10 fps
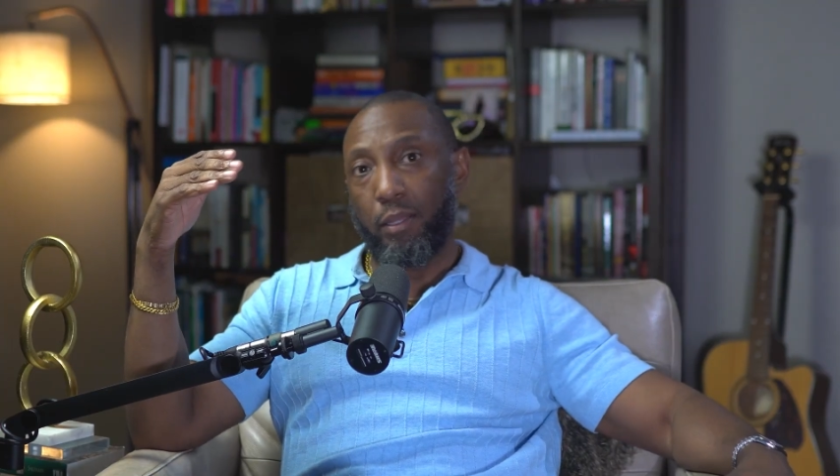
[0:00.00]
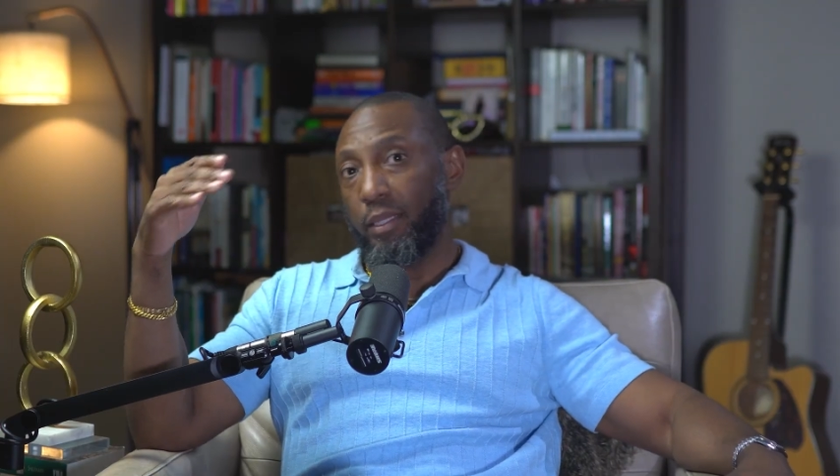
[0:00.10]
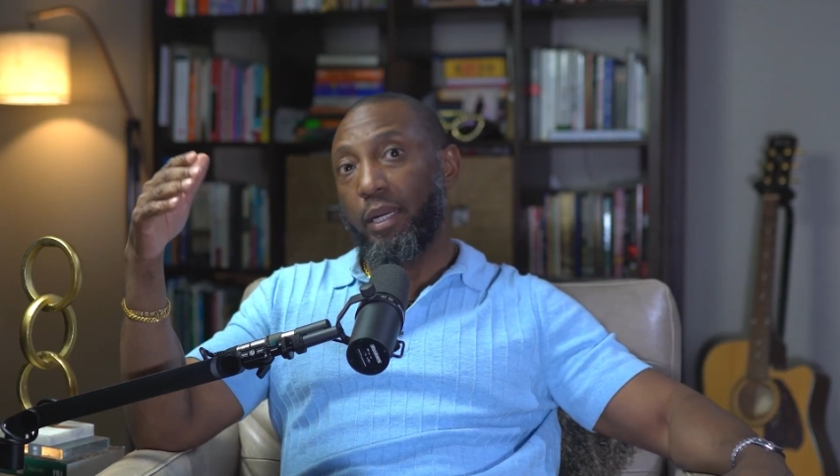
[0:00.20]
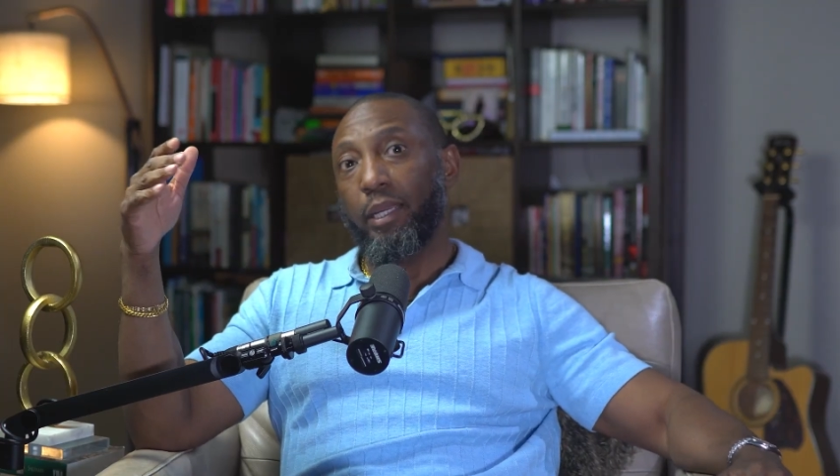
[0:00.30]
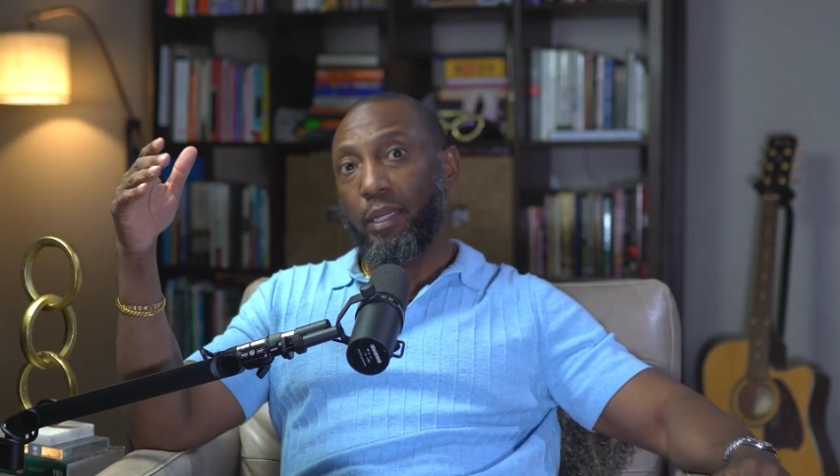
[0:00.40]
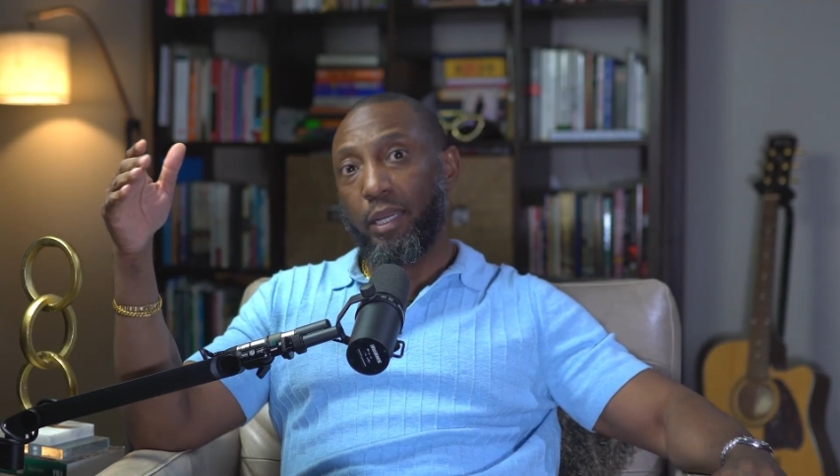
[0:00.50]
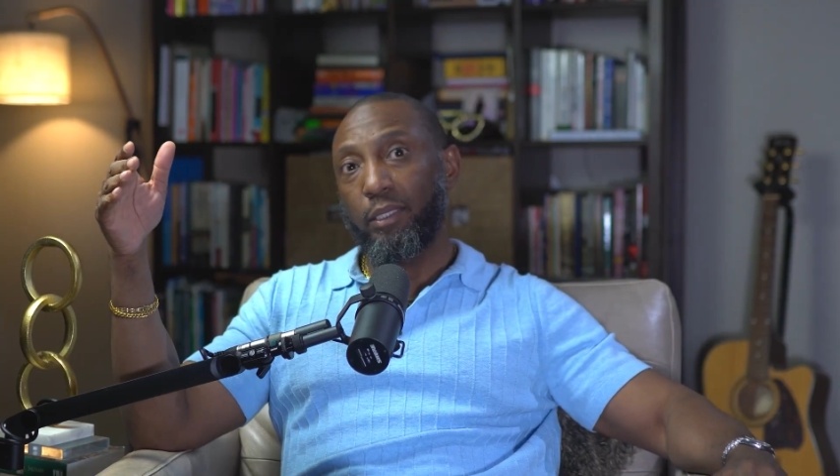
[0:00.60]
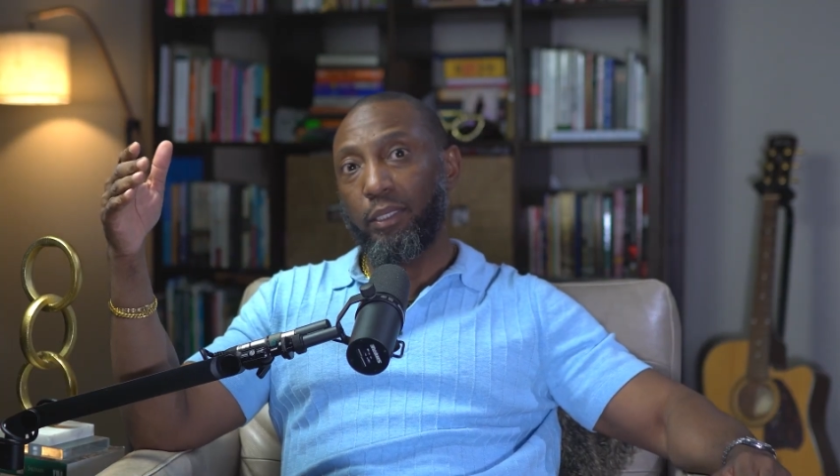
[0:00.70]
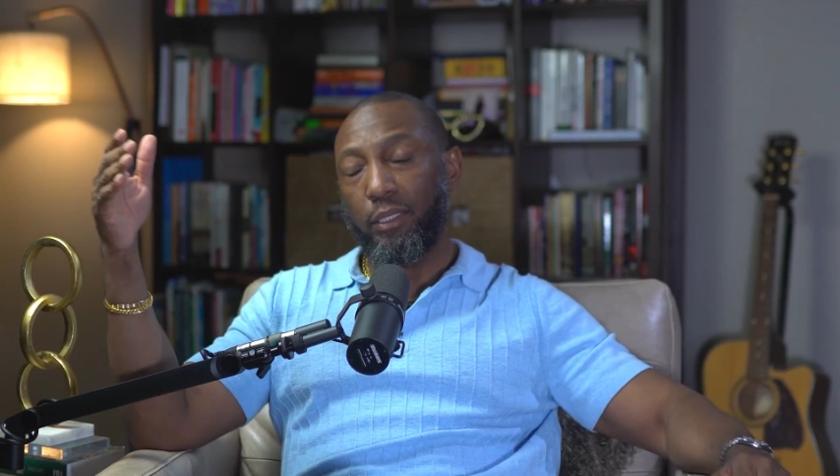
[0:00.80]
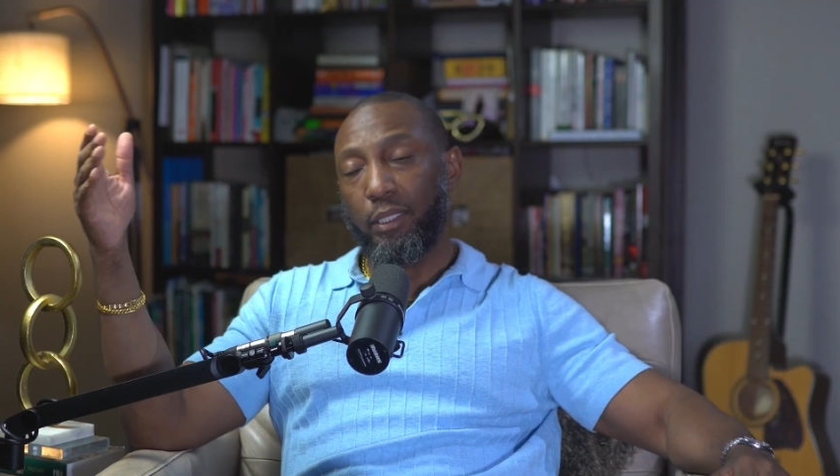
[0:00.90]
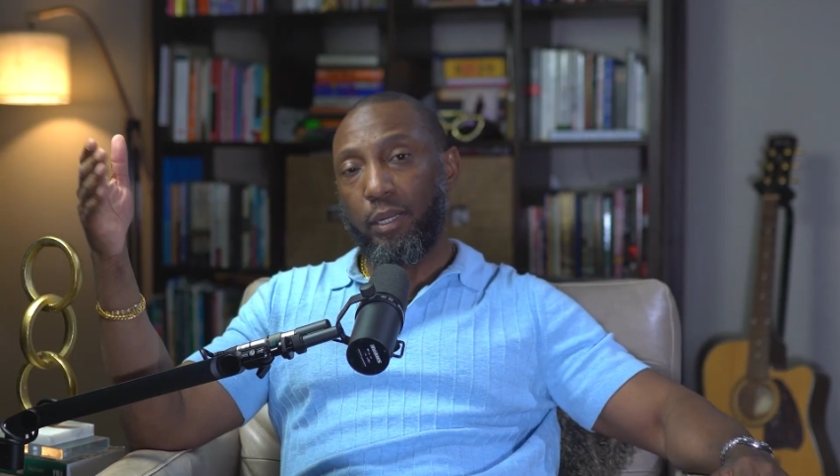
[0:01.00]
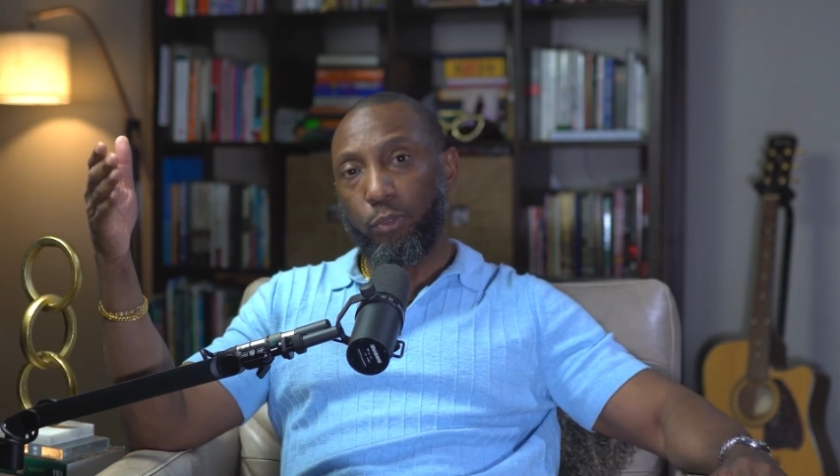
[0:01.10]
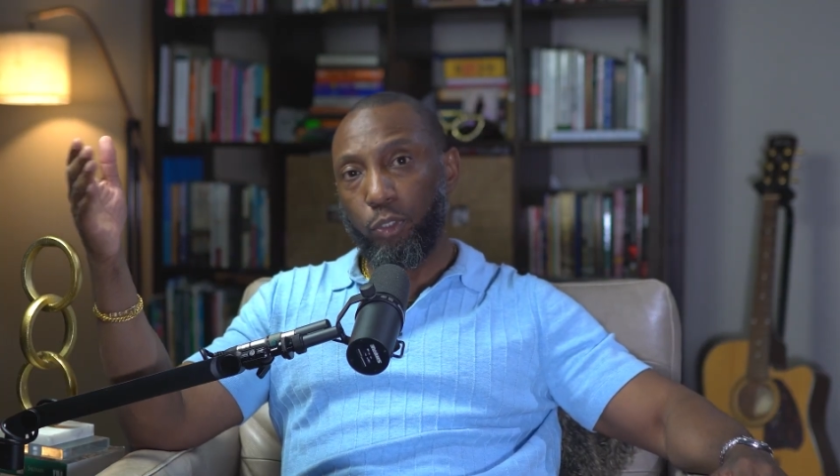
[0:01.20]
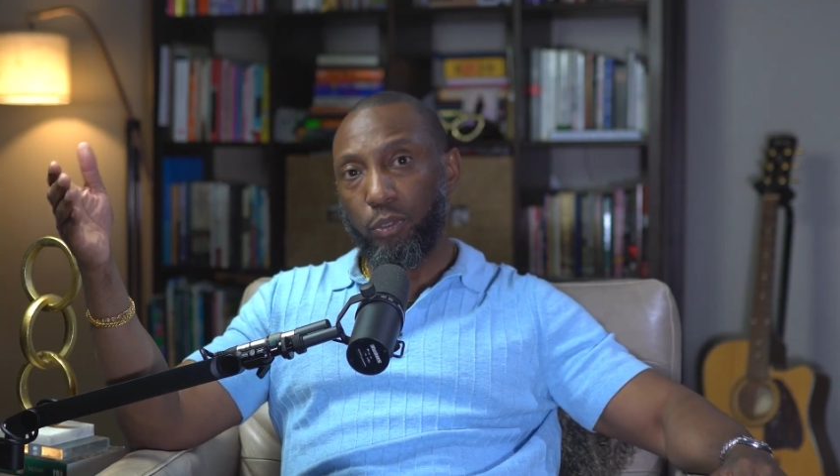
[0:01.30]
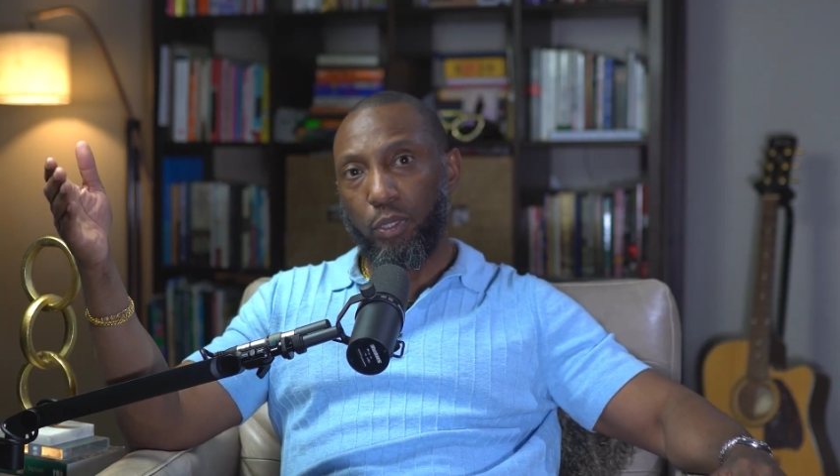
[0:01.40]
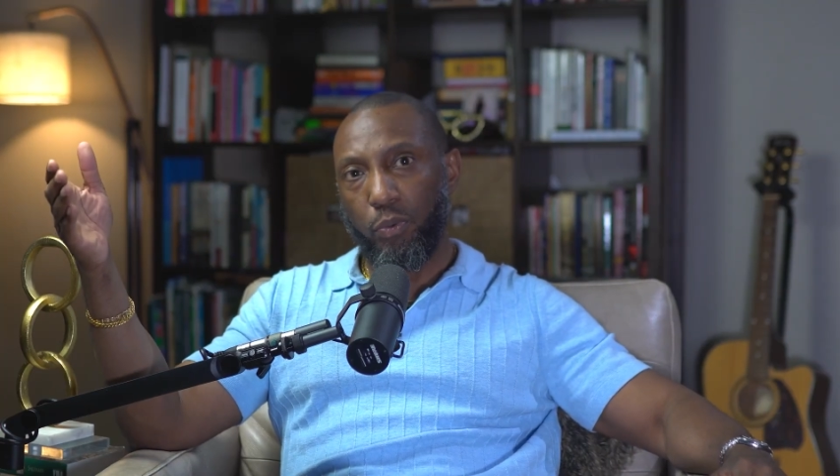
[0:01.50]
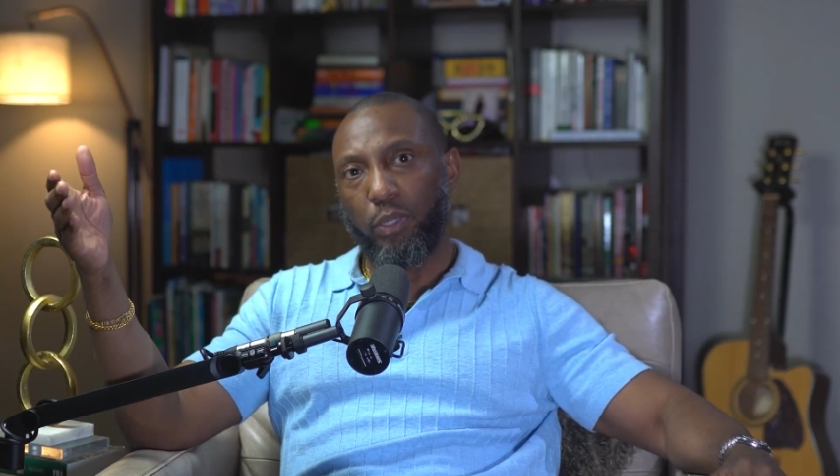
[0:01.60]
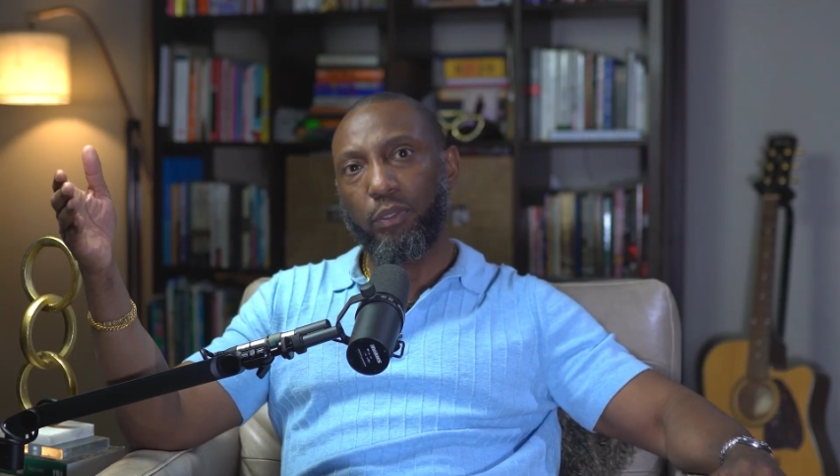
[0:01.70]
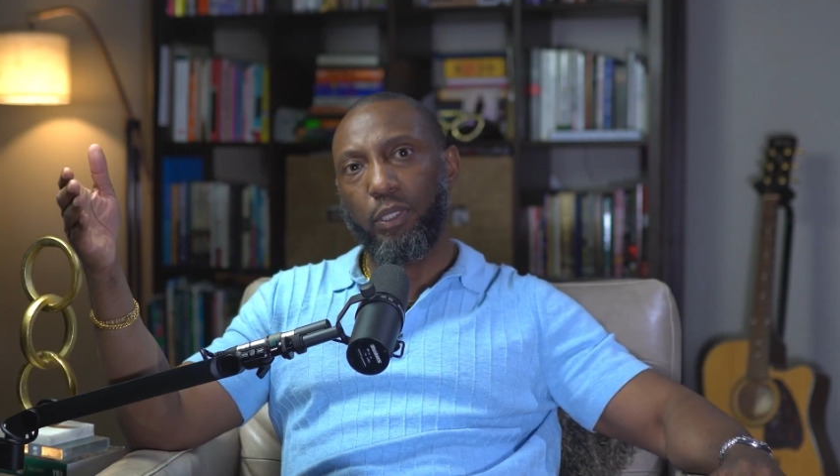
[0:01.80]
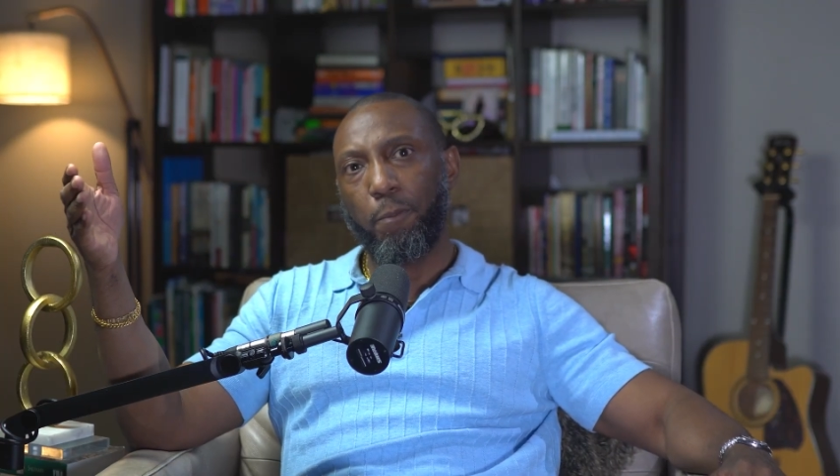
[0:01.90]
then I can actually see that I'm truly
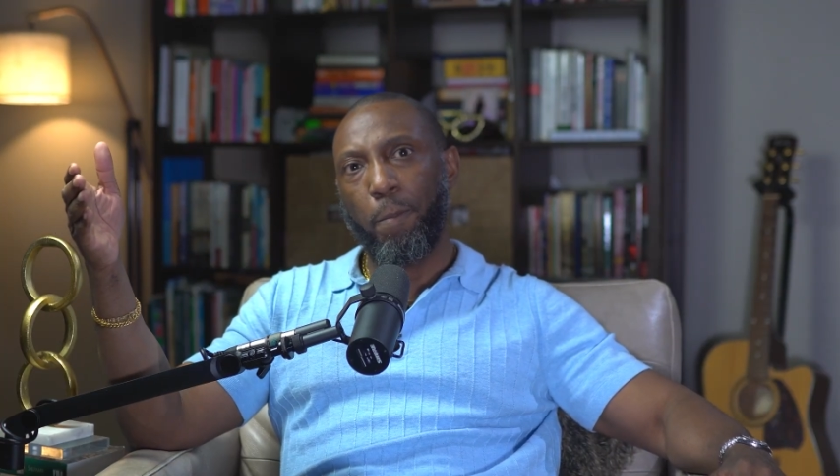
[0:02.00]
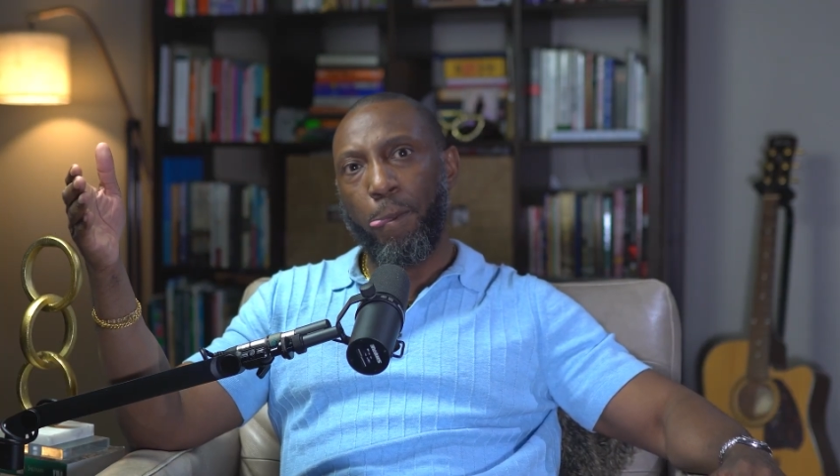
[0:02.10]
wealthy.